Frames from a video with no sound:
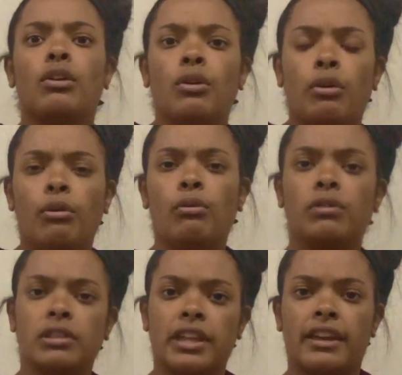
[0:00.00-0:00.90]

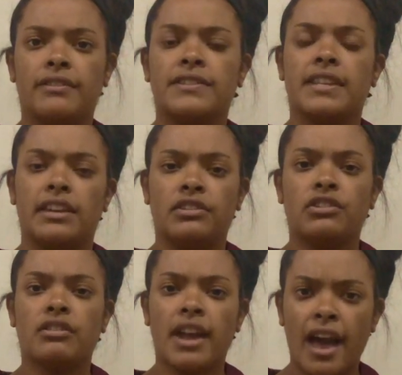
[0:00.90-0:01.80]
who lives in
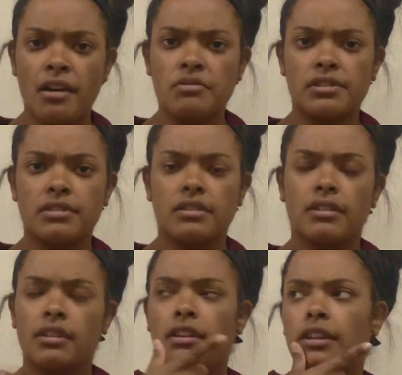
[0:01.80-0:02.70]
your house?
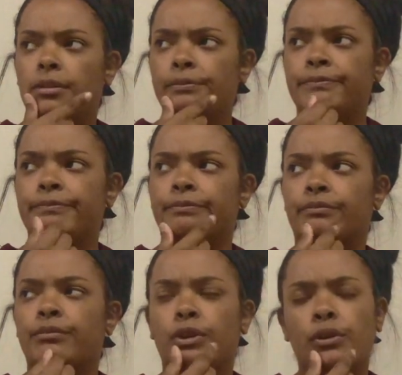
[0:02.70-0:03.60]
Who
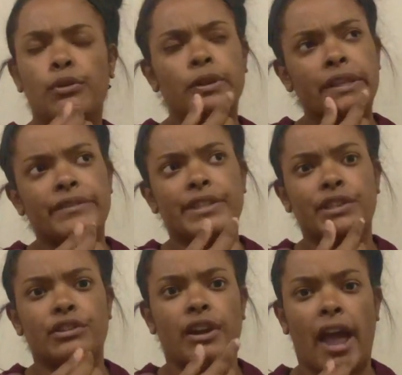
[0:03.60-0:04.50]
lives in
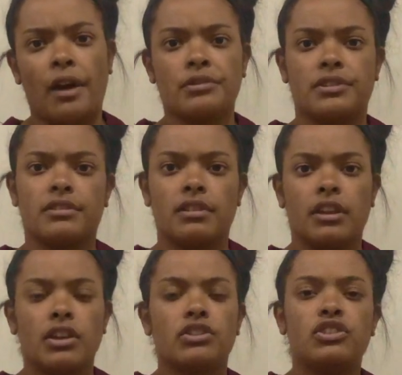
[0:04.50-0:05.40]
your house?
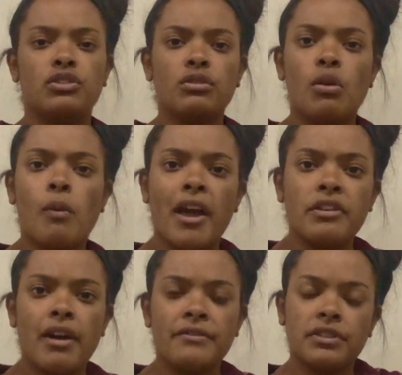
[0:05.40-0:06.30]
Do you know why you
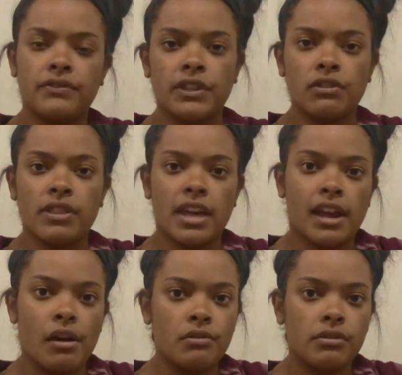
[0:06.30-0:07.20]
have to figure that
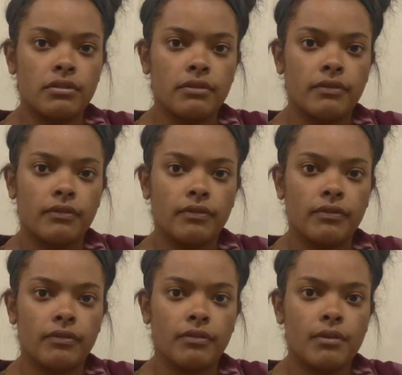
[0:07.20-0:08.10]
out?
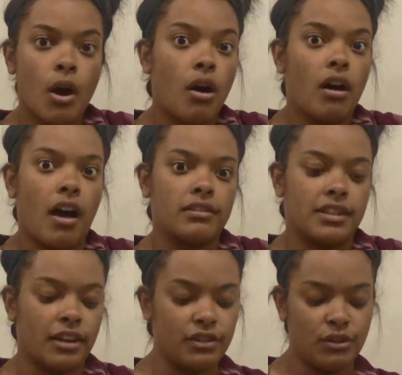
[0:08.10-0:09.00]
I'll
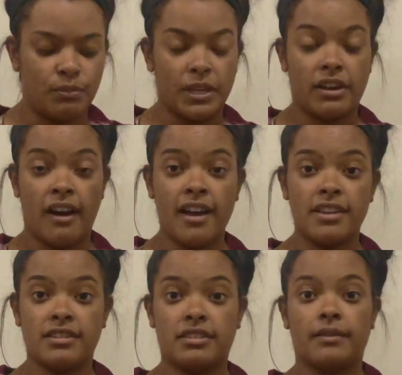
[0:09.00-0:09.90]
tell you,
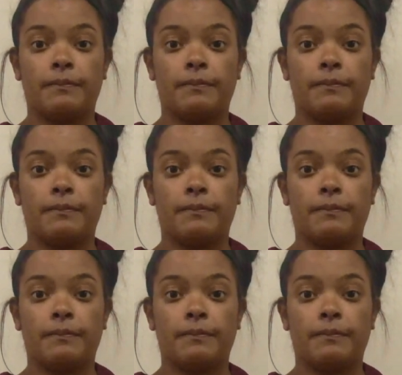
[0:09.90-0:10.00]
because